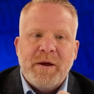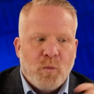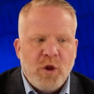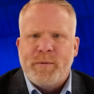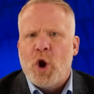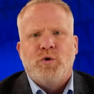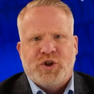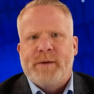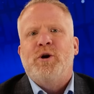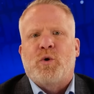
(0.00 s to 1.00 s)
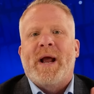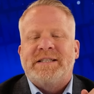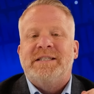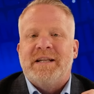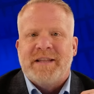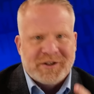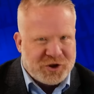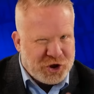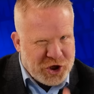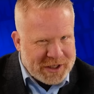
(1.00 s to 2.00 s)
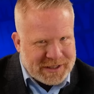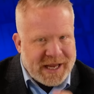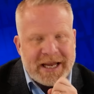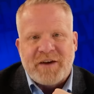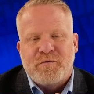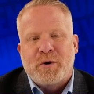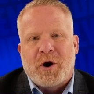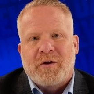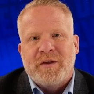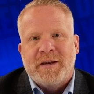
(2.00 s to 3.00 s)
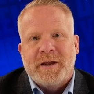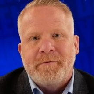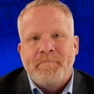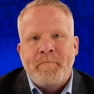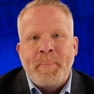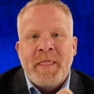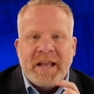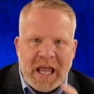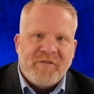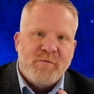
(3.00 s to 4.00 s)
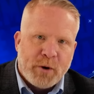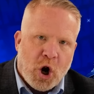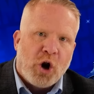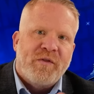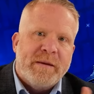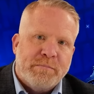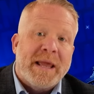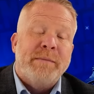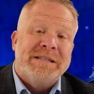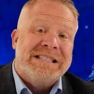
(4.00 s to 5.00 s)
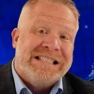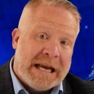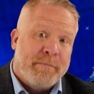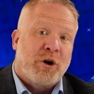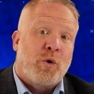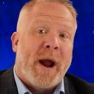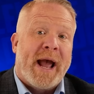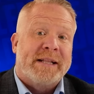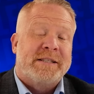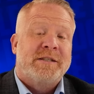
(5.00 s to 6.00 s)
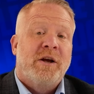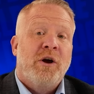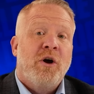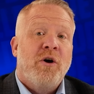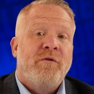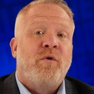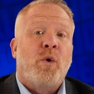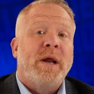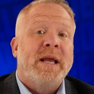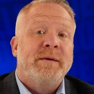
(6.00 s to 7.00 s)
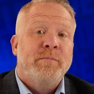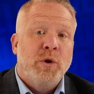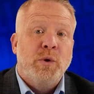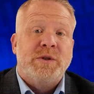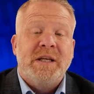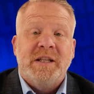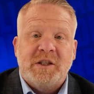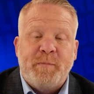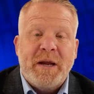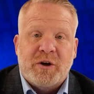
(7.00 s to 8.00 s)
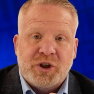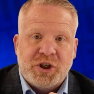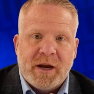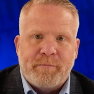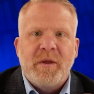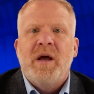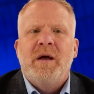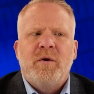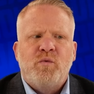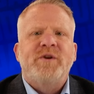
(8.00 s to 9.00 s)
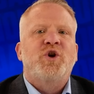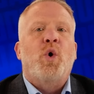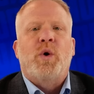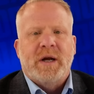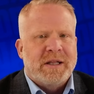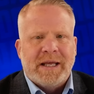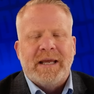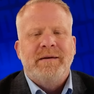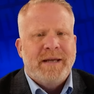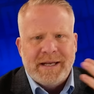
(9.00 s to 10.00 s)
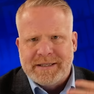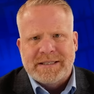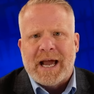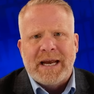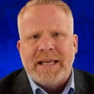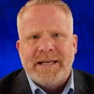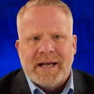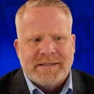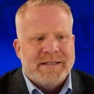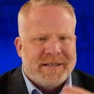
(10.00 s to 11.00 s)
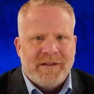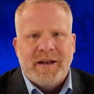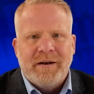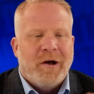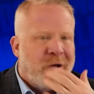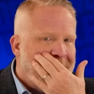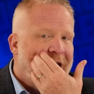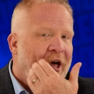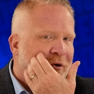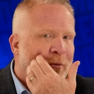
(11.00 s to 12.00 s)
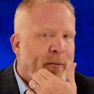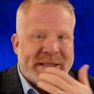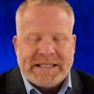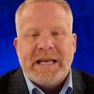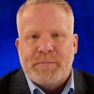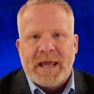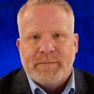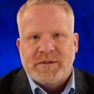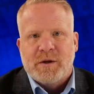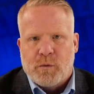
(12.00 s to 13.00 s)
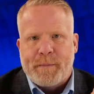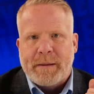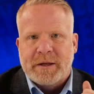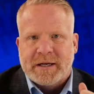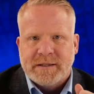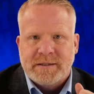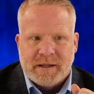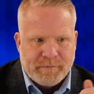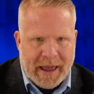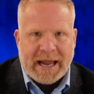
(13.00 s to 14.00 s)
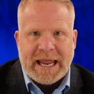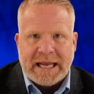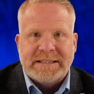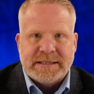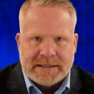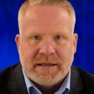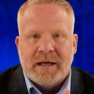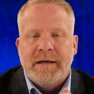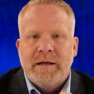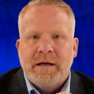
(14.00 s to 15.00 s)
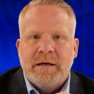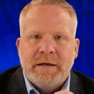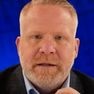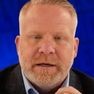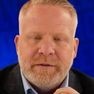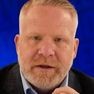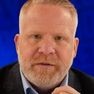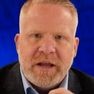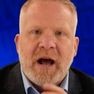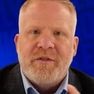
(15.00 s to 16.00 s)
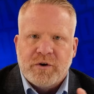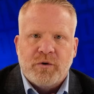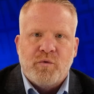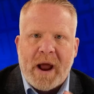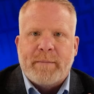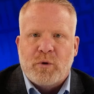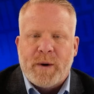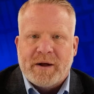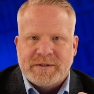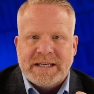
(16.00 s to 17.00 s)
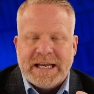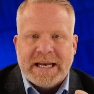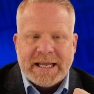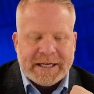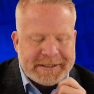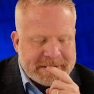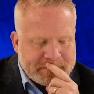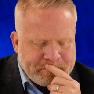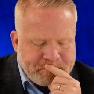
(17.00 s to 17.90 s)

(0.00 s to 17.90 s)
It will be, oh, Democrats did this, just like Kevin McCarthy did. Kevin McCarthy blames Democrats for him losing the speakership. Rhetorically, inside he doesn't, and then in other moments he blames the Republicans, the Matt Gaetzes and the, uh, the the other rabble-rousing idiots.